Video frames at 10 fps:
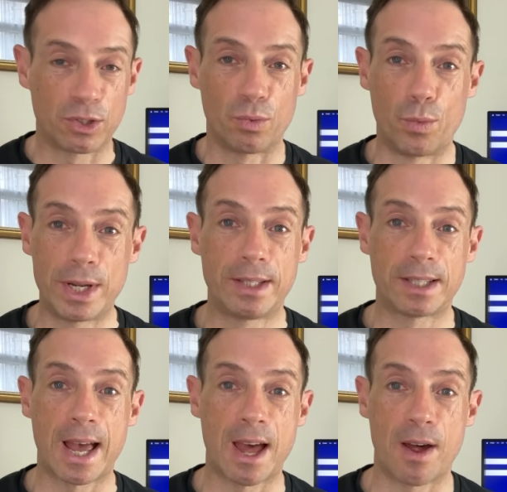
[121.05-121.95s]
to
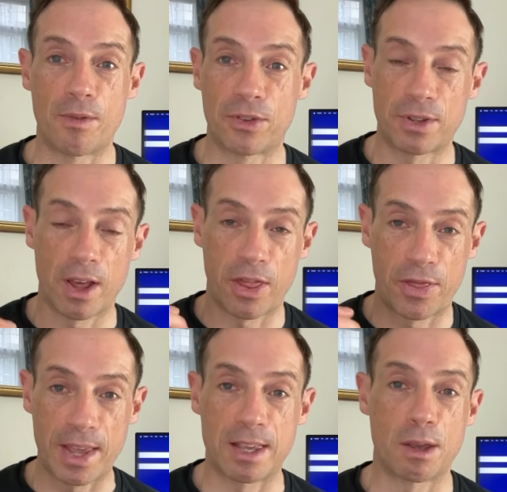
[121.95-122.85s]
reset and start
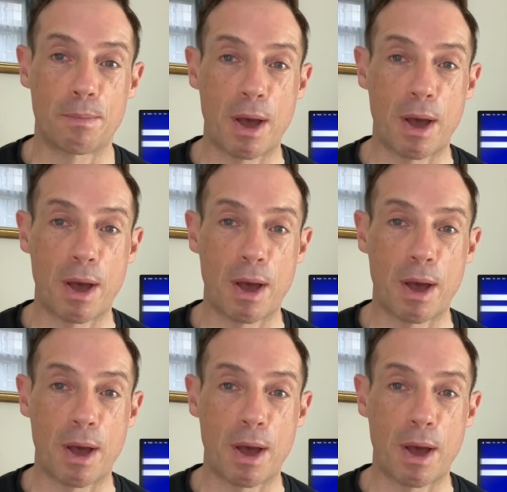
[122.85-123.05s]
thinking